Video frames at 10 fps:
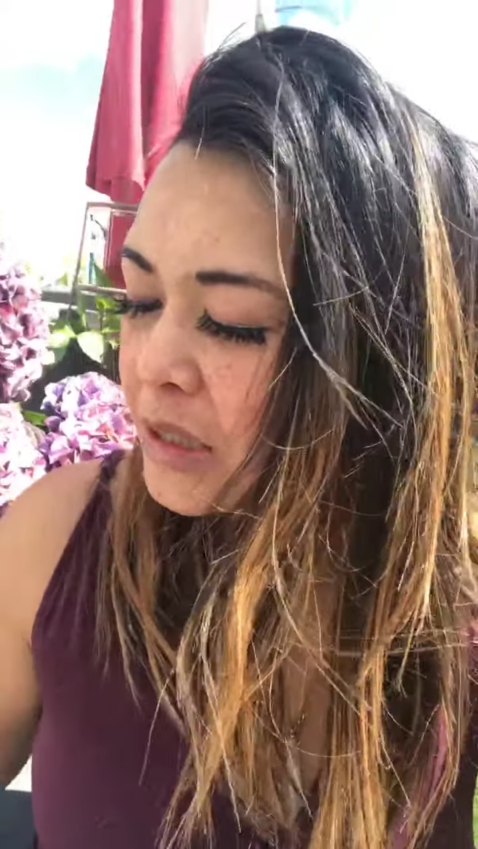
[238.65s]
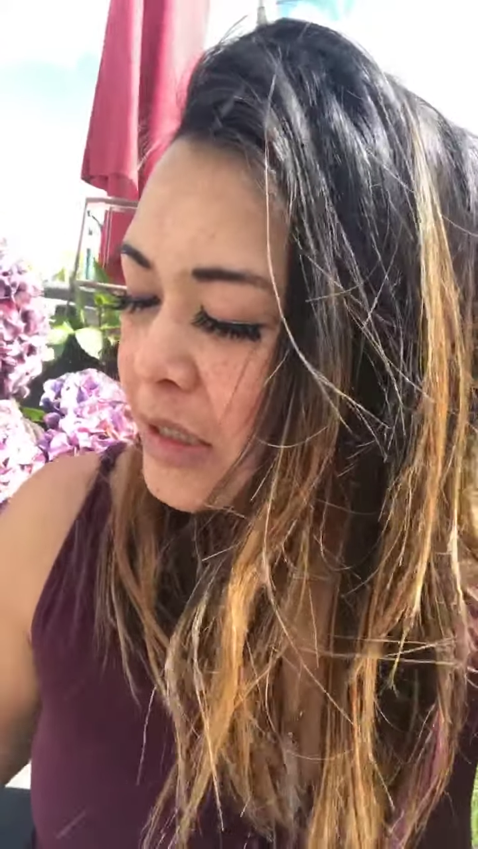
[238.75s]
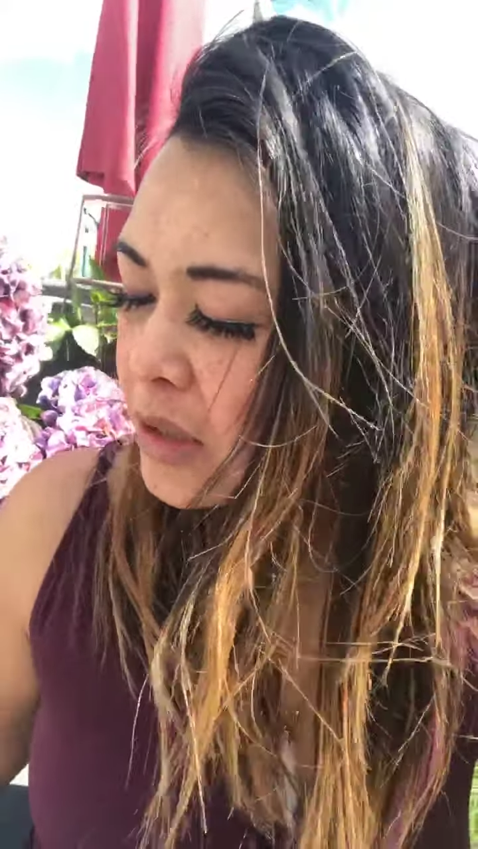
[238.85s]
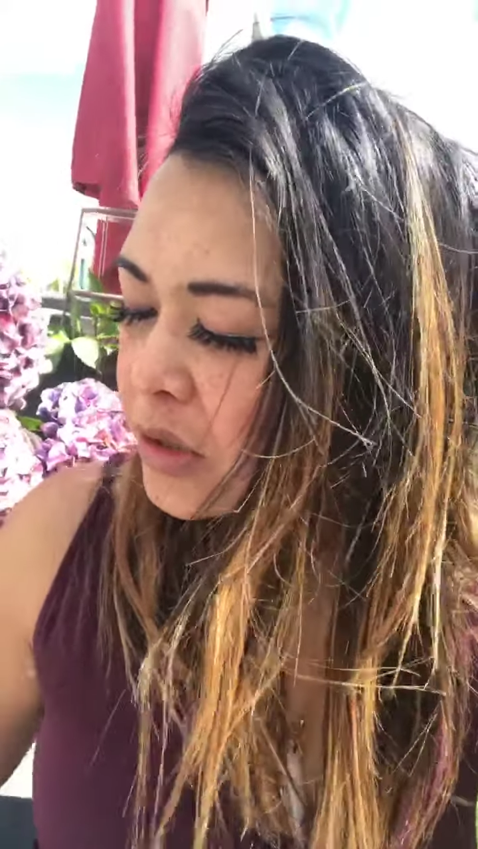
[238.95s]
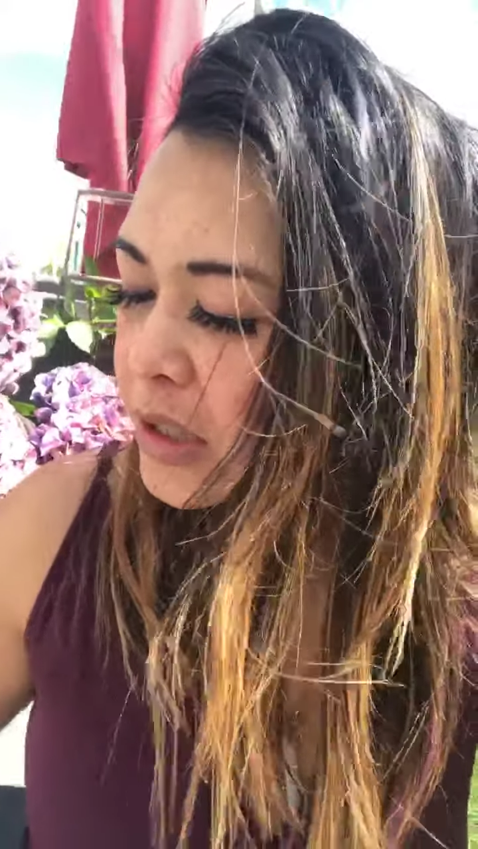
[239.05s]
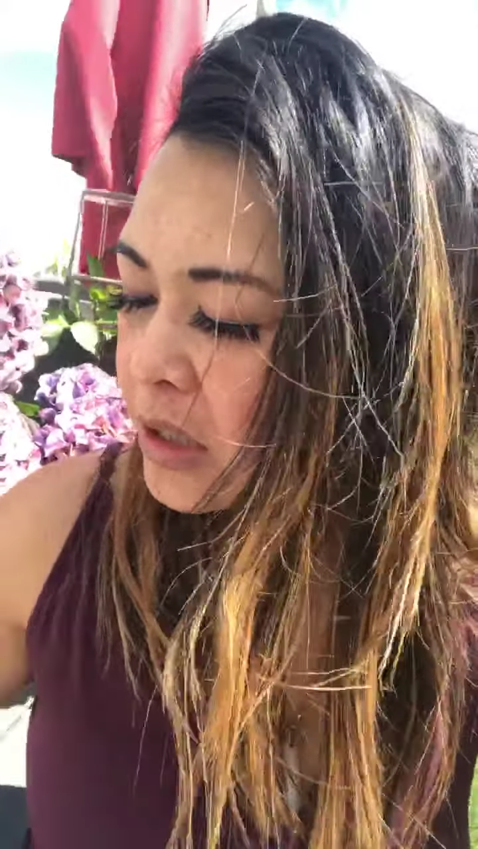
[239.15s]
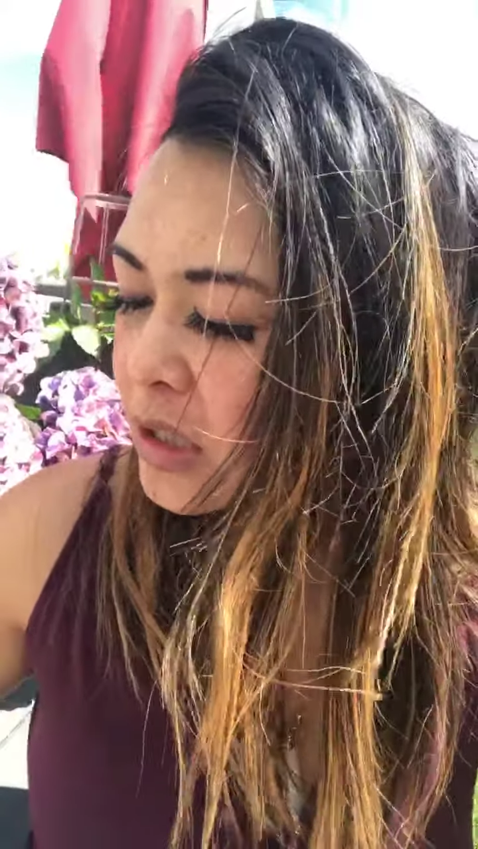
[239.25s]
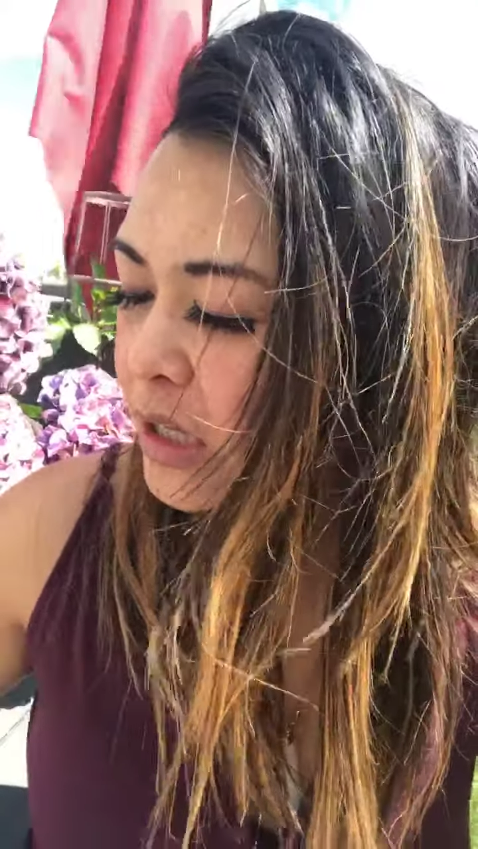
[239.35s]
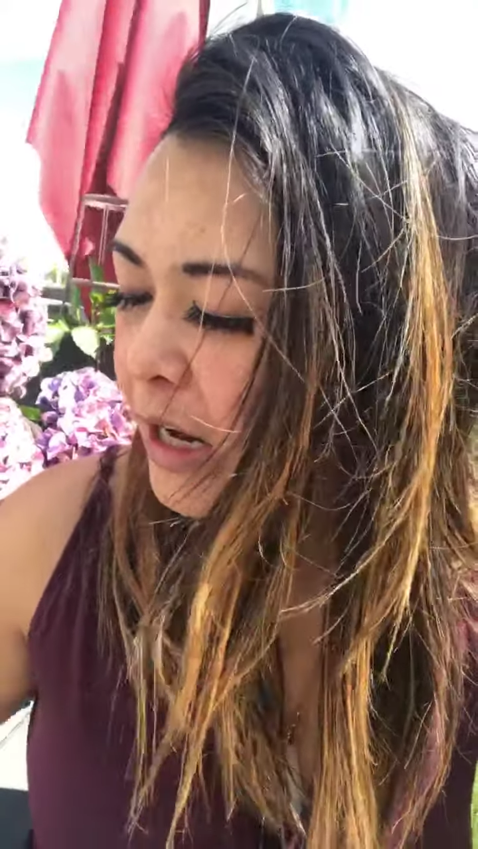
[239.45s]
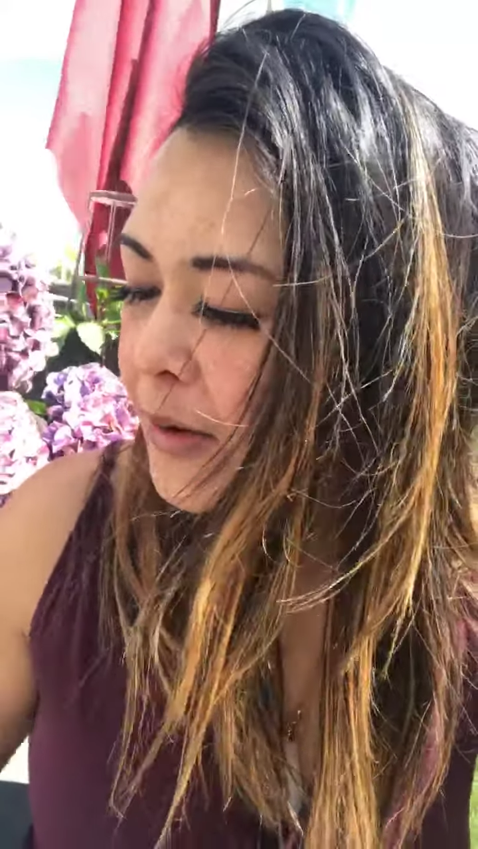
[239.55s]
list looks like
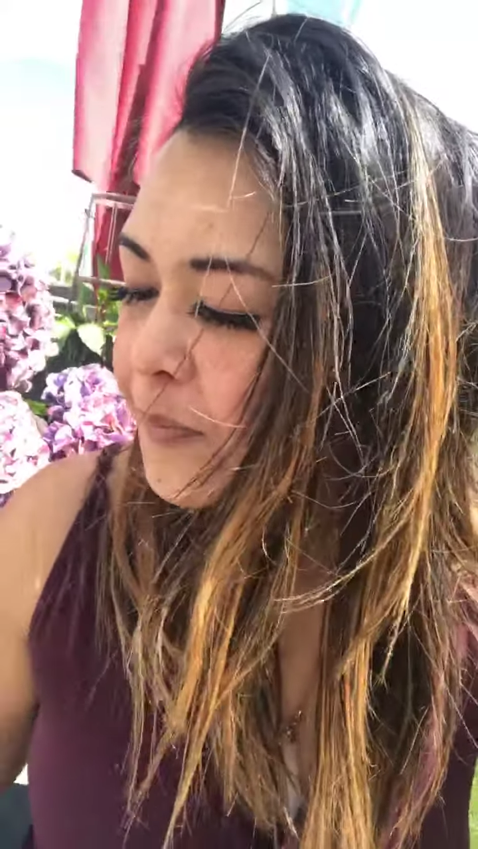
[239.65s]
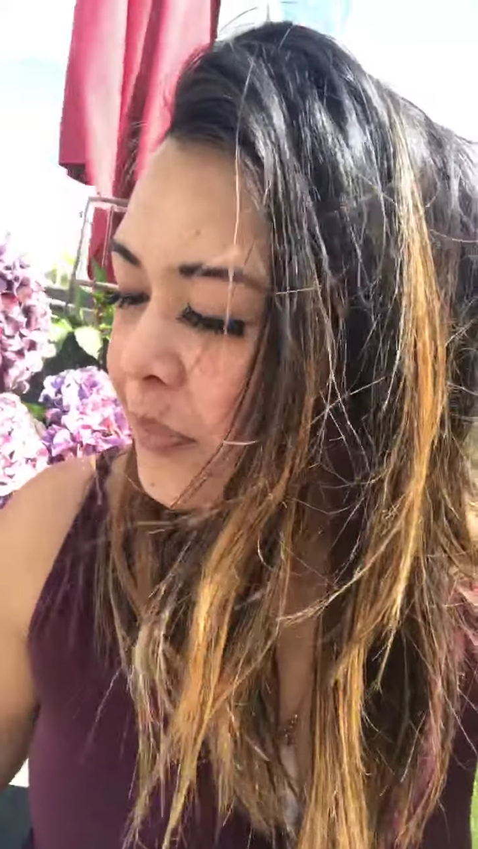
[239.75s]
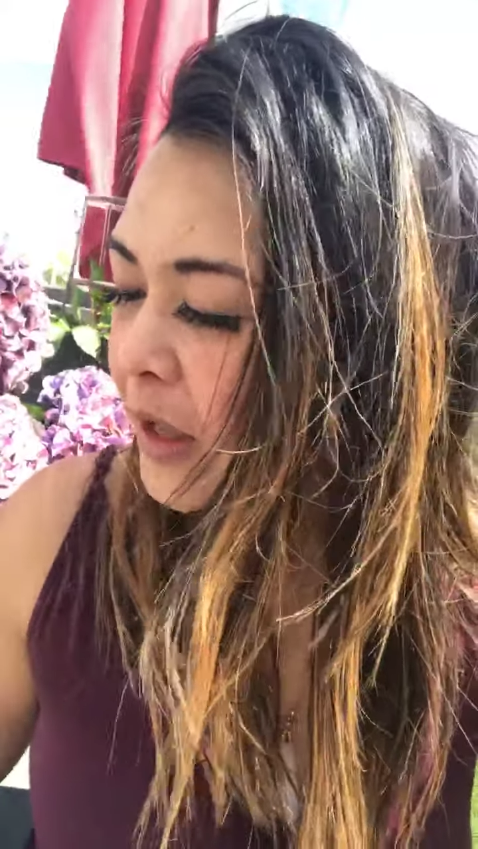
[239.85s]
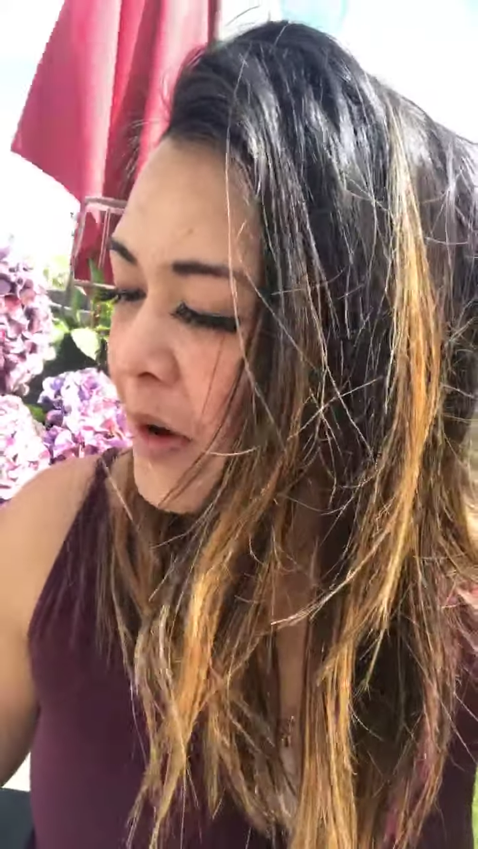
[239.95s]
today. Okay,